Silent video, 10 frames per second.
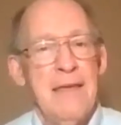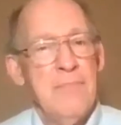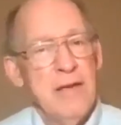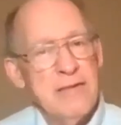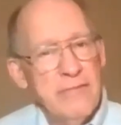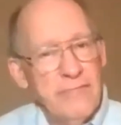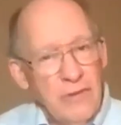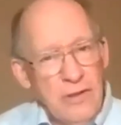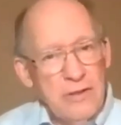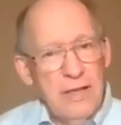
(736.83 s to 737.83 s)
They must have
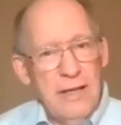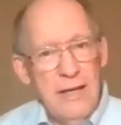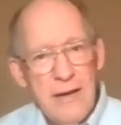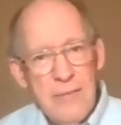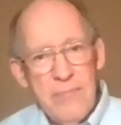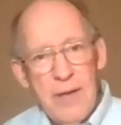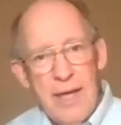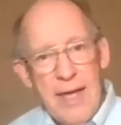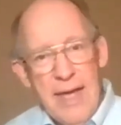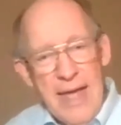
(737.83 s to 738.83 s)
looked at
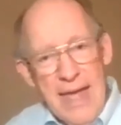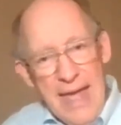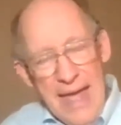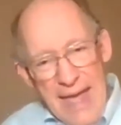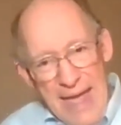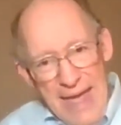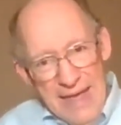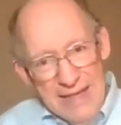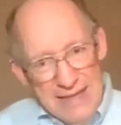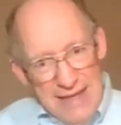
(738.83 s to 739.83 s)
him
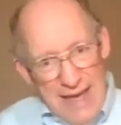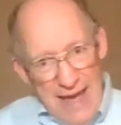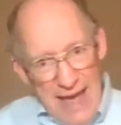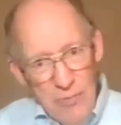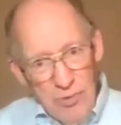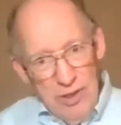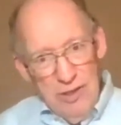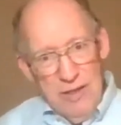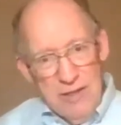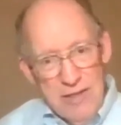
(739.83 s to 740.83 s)
as I would
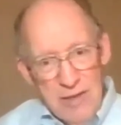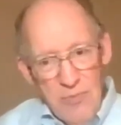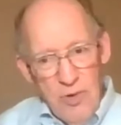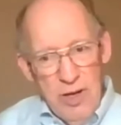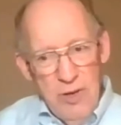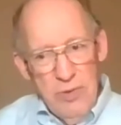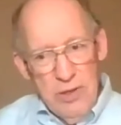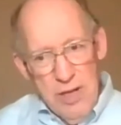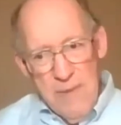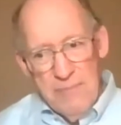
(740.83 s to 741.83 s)
look at someone who
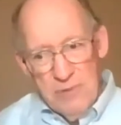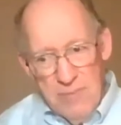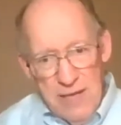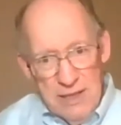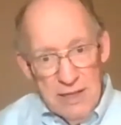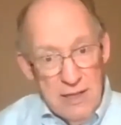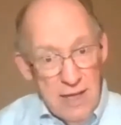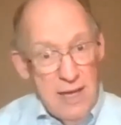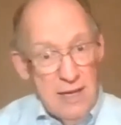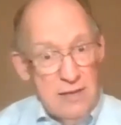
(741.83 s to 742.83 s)
would come up to me
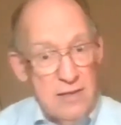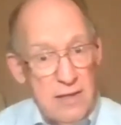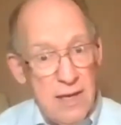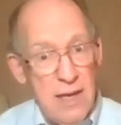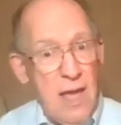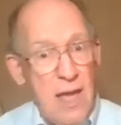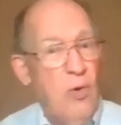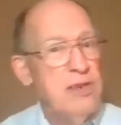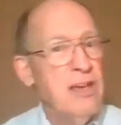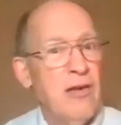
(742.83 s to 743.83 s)
today and say,
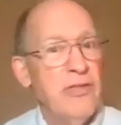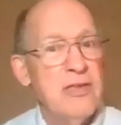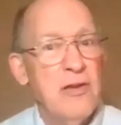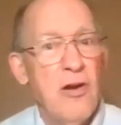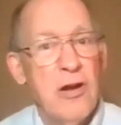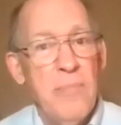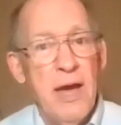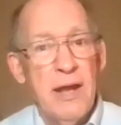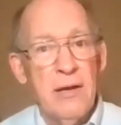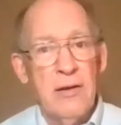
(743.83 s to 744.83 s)
What's all this talk
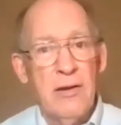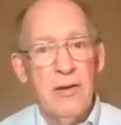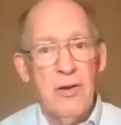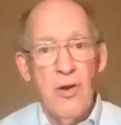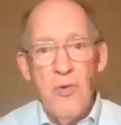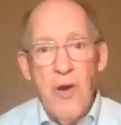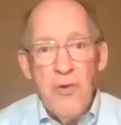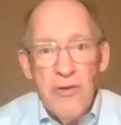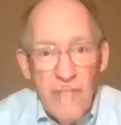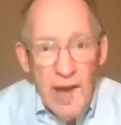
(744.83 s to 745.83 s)
about a
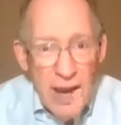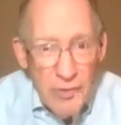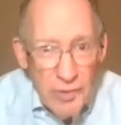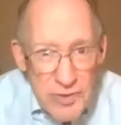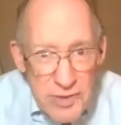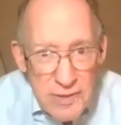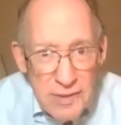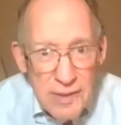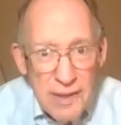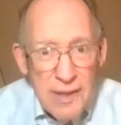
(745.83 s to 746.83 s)
coronavirus.
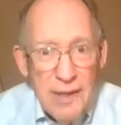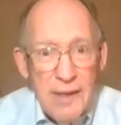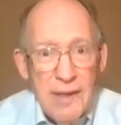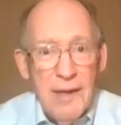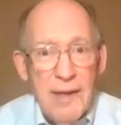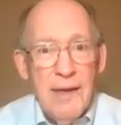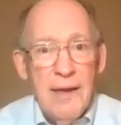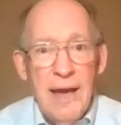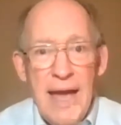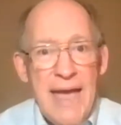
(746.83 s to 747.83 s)

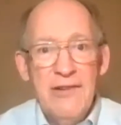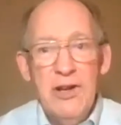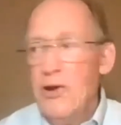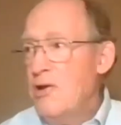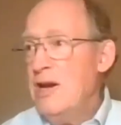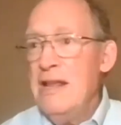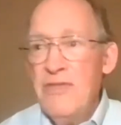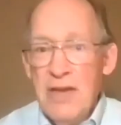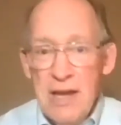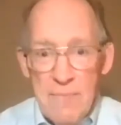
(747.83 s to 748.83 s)
I haven't heard
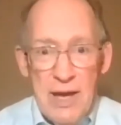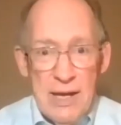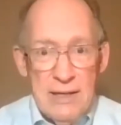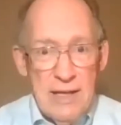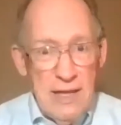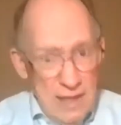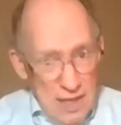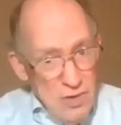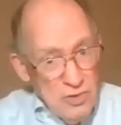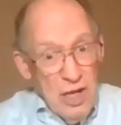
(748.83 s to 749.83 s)
anything about it. Can,
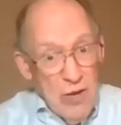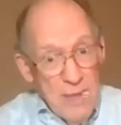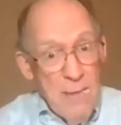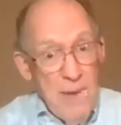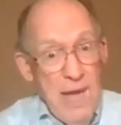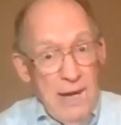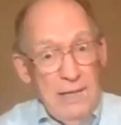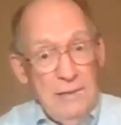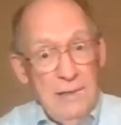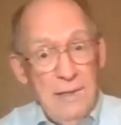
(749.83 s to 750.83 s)
can you tell me about it?